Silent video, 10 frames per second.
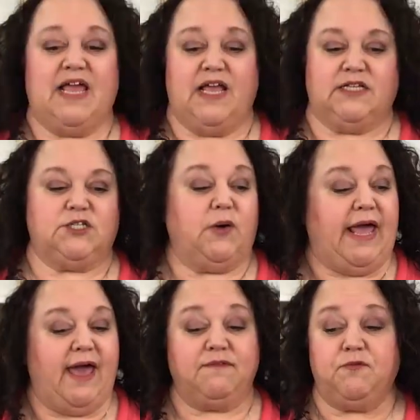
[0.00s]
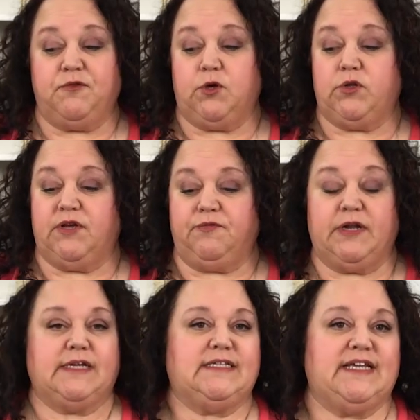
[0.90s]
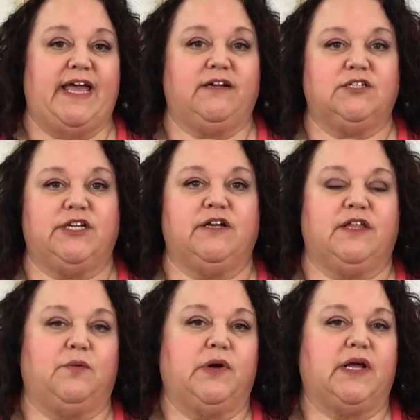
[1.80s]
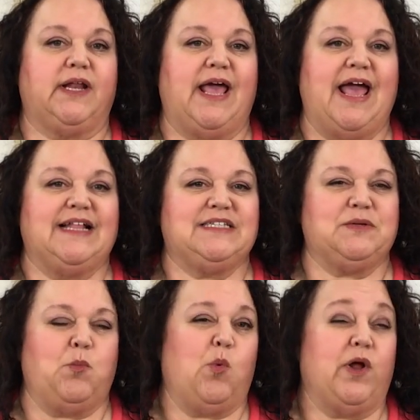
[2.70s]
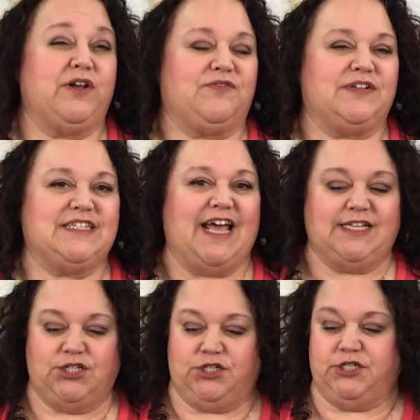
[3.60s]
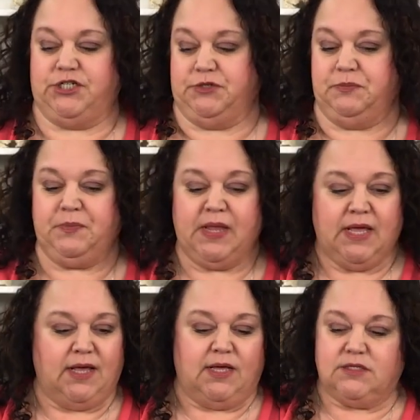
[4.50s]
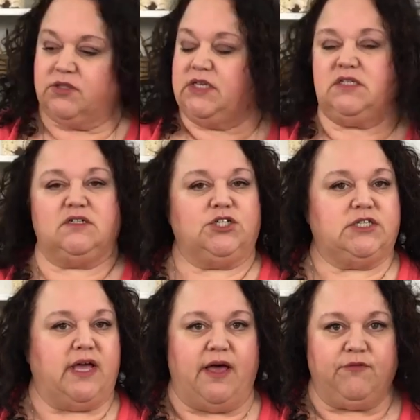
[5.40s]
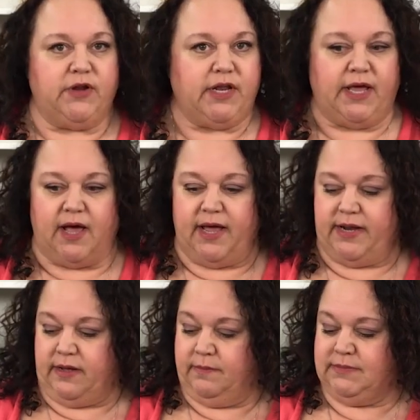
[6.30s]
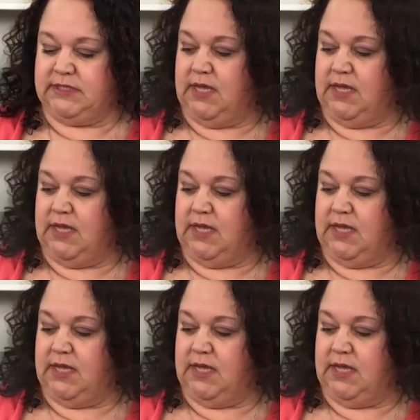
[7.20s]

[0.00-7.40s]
So I have a few different containers here that we're going to add some wonderful texture to. So these are just everyday items.